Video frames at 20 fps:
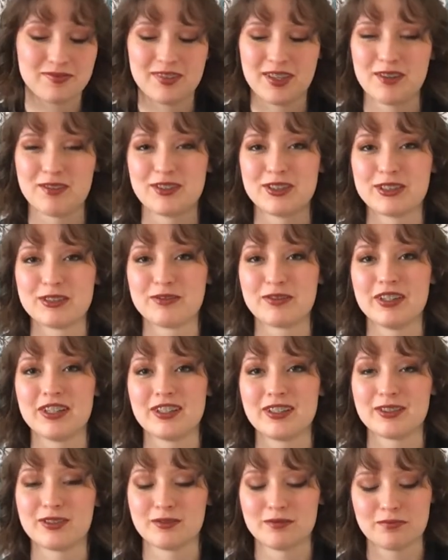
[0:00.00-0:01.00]
I was just reading
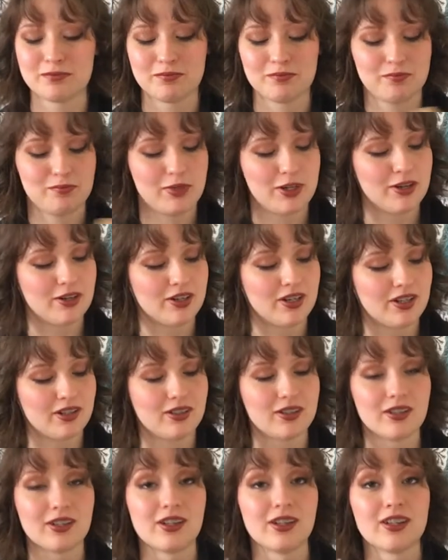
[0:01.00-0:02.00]
some Paradise
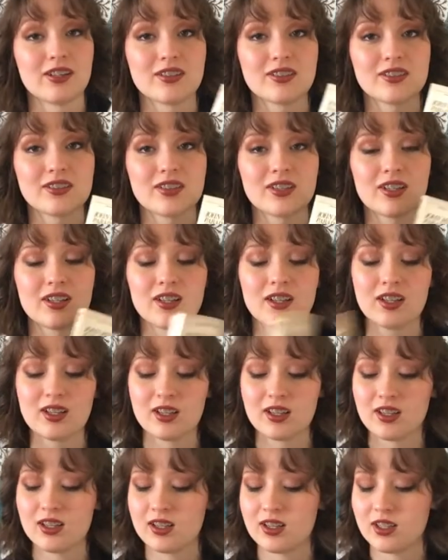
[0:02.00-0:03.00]
Lost.
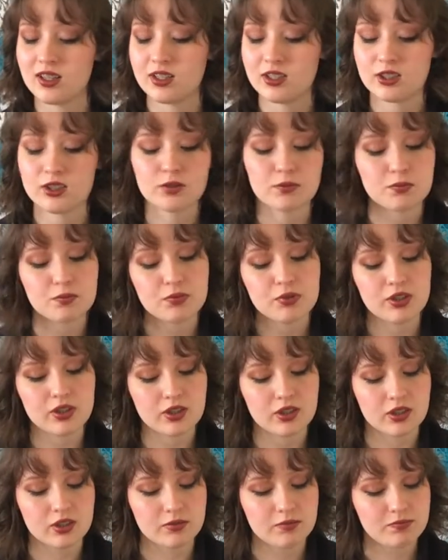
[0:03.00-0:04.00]
It's a pretty
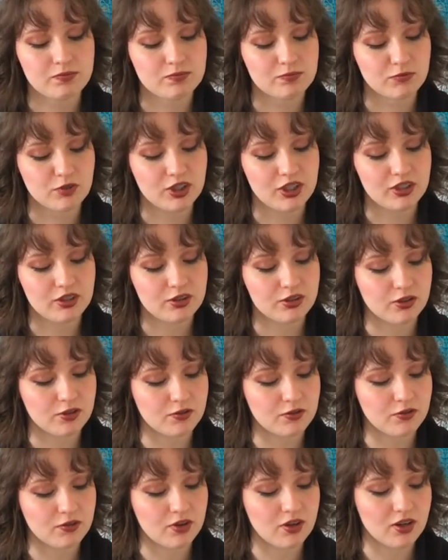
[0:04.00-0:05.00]
good read so
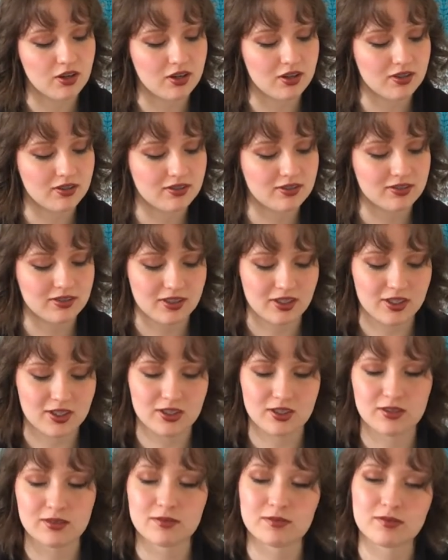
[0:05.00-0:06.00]
far, you know.